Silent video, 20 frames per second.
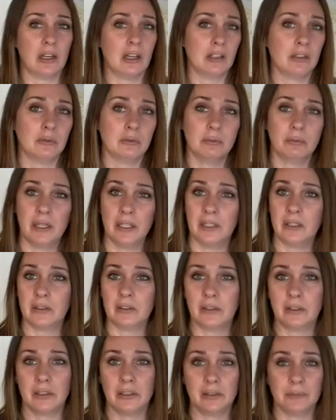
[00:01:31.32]
on a
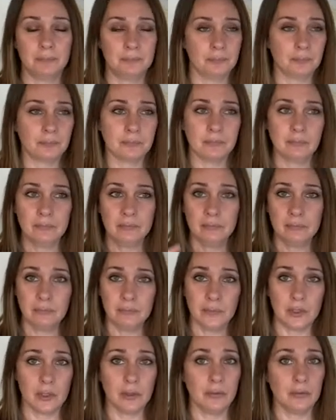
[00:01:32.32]
regular
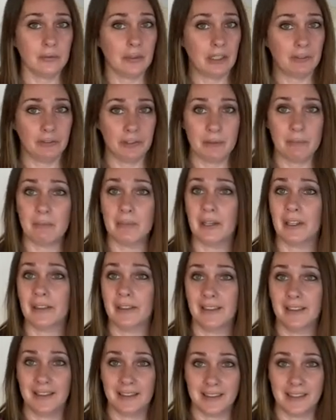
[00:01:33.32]
every
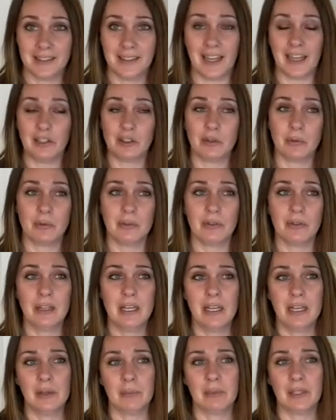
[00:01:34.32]
month schedule,
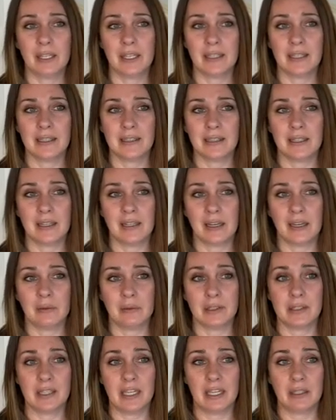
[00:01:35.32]
because like I was saying